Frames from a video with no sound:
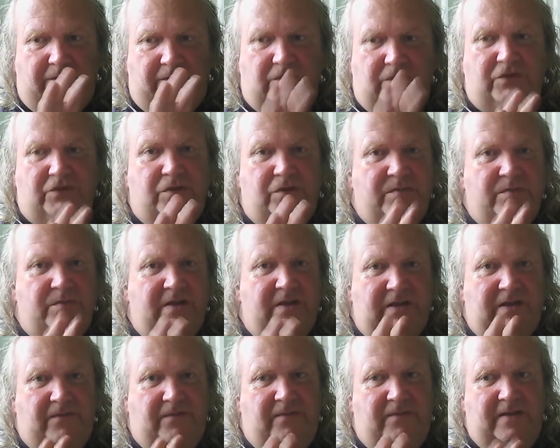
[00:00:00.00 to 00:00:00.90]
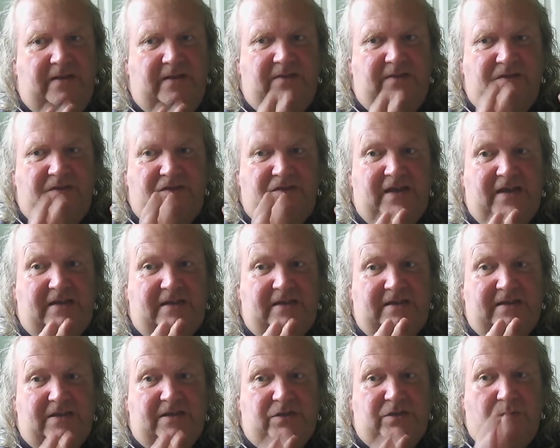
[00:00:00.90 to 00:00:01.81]
I've done something different in the
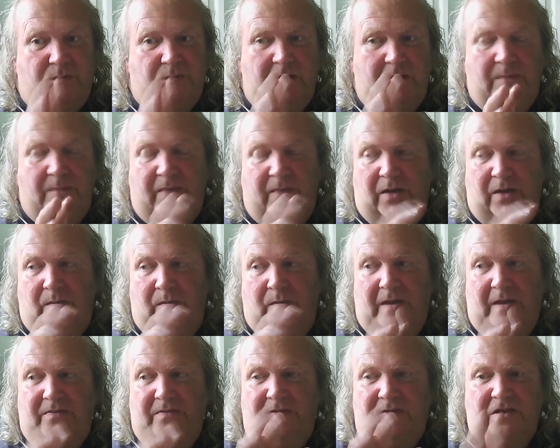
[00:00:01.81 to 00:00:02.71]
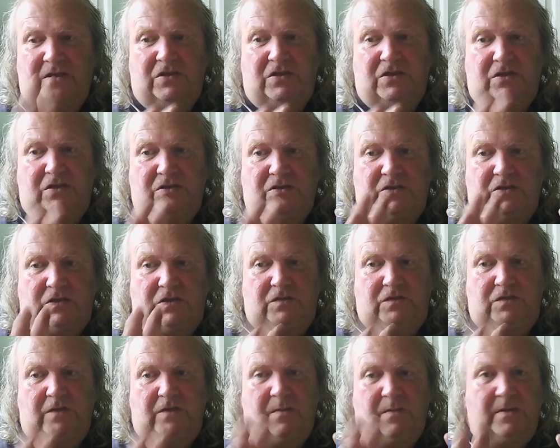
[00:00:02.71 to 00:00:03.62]
settings, whereby when this
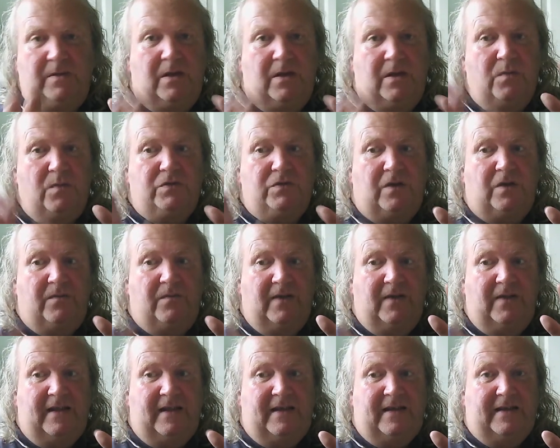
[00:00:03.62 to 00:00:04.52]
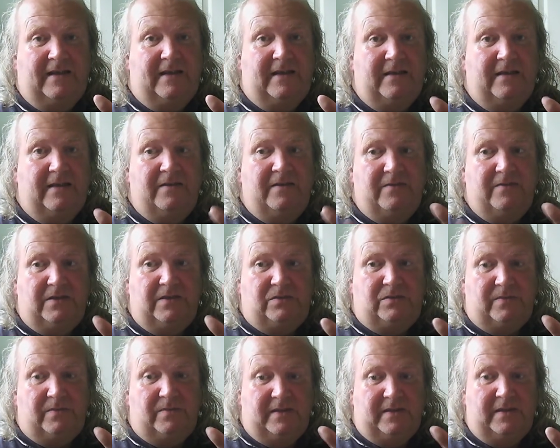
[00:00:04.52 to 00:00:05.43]
stream goes offline
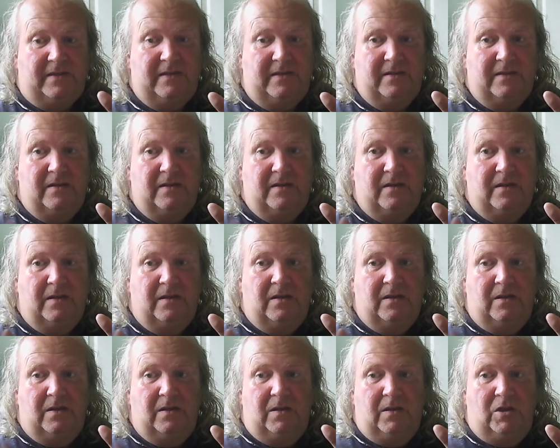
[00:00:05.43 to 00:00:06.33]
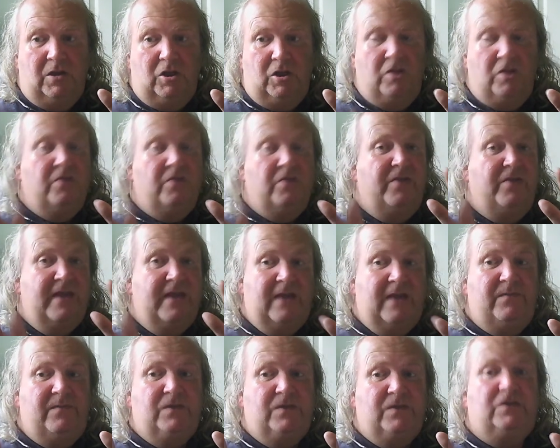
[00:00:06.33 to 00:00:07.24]
this week,
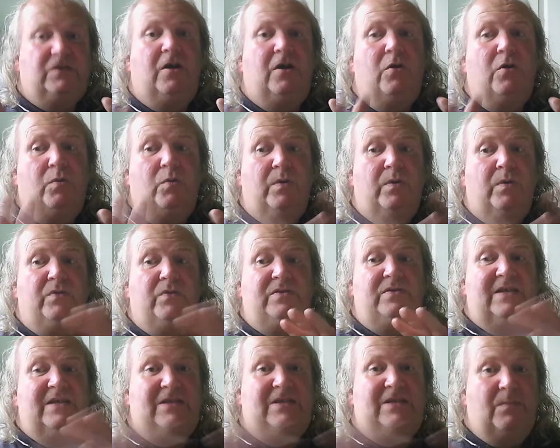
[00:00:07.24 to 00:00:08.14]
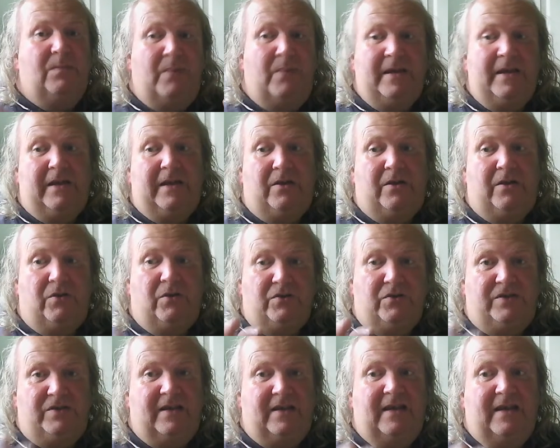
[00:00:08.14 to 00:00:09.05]
the episode will disappear
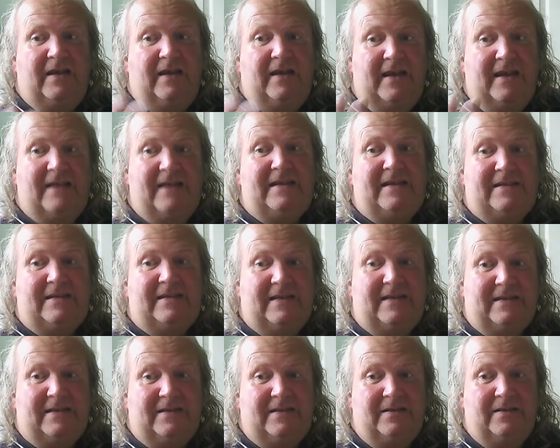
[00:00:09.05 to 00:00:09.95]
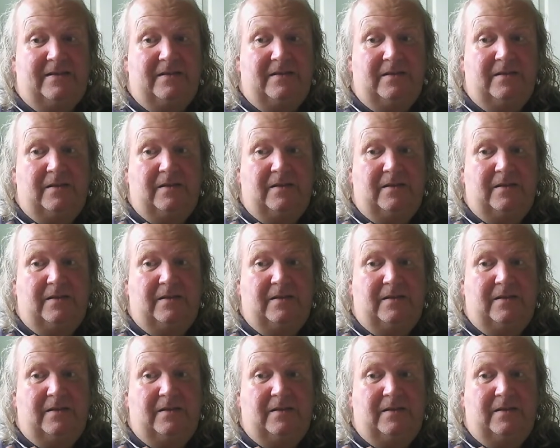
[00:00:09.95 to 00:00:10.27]
until I can edit it.